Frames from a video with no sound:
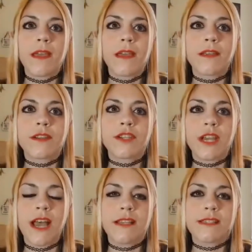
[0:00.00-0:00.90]
she
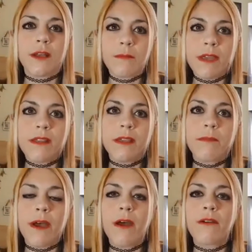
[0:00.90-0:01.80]
has some healing
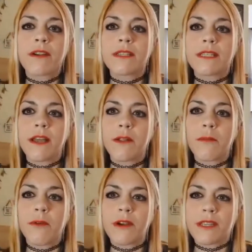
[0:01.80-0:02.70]
powers,
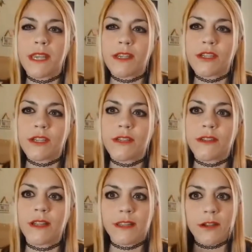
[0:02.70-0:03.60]
teleportation,
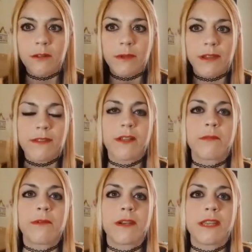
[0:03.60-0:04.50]
a little bit of
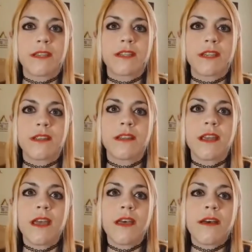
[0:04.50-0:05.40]
teleportation,
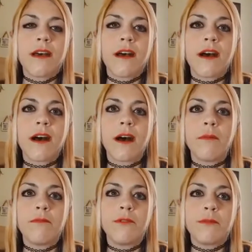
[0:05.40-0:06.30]
uh,
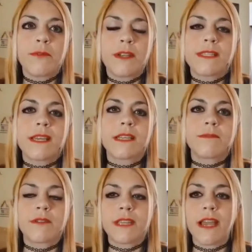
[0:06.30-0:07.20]
Moon Princess
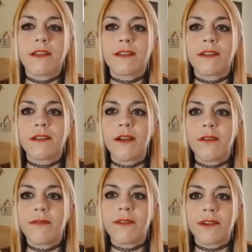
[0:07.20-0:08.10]
Protector
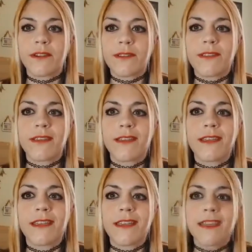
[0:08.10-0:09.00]
of Earth
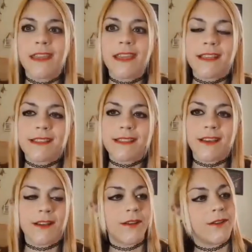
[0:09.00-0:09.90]
is
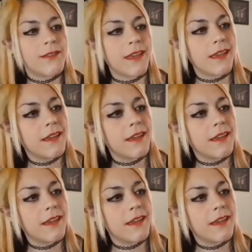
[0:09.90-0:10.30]
uh, her thing.